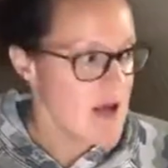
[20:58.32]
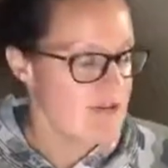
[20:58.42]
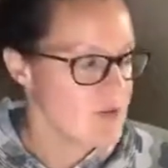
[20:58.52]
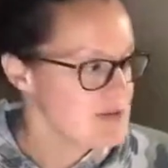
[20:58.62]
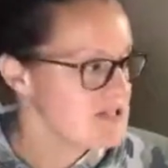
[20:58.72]
I
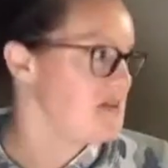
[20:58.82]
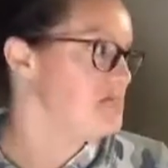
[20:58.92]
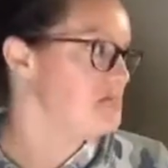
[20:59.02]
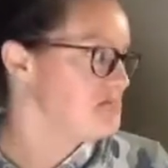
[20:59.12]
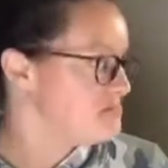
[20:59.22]
feel pissy. I
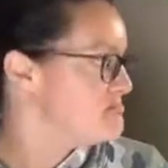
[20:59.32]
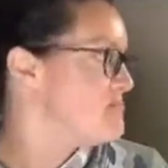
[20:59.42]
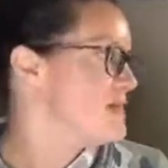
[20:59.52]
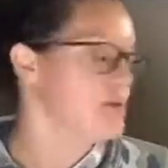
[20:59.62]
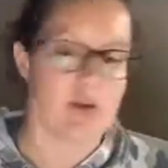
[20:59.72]

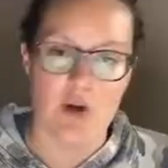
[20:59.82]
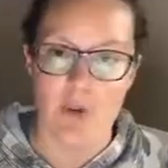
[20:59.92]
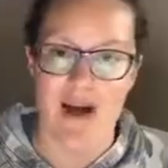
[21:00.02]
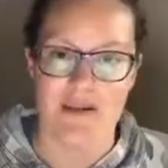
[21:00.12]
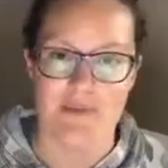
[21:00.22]
don't really know
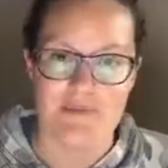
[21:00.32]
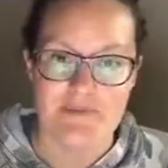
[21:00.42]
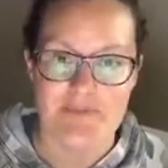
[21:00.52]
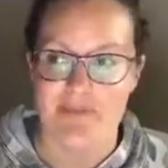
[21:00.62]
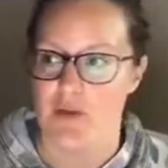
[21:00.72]
why,
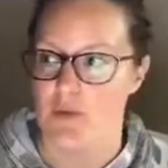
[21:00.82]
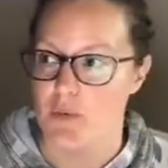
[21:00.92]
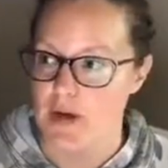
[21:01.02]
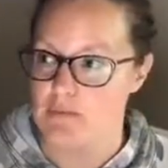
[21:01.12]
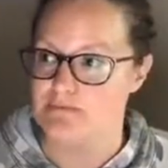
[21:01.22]

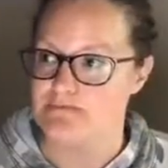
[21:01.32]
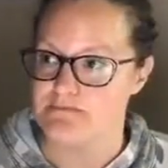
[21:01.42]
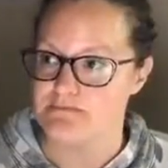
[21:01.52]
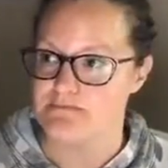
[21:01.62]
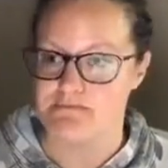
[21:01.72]
right?
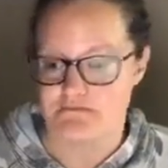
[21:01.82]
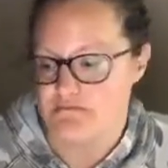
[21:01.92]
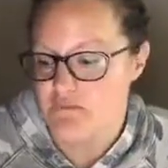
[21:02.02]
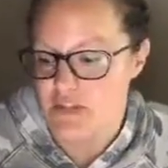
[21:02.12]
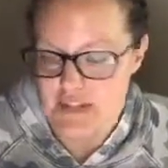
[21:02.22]

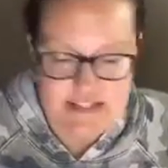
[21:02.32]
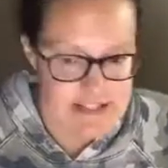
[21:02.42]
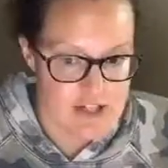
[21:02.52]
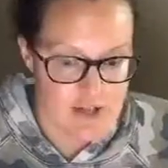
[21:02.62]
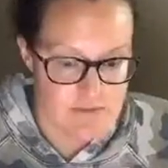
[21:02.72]
It's
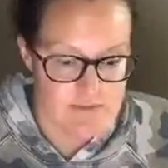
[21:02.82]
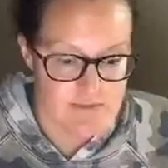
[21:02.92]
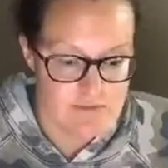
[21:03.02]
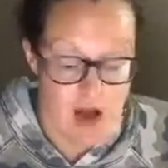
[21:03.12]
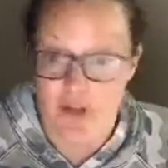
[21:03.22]
here.
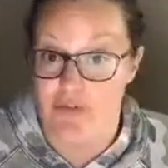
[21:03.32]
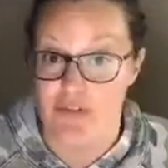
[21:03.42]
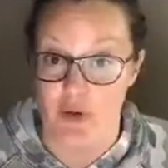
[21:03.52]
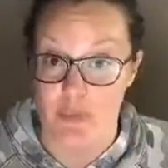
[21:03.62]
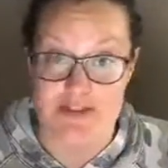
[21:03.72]
I've
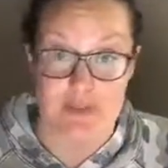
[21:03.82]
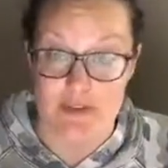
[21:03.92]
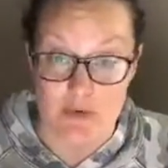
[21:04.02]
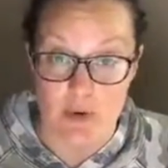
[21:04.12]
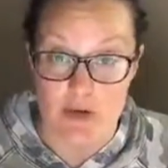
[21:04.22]
felt pissy
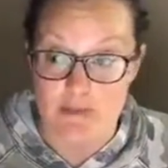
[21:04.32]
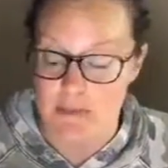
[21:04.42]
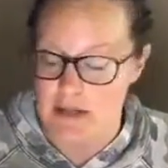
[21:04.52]
before.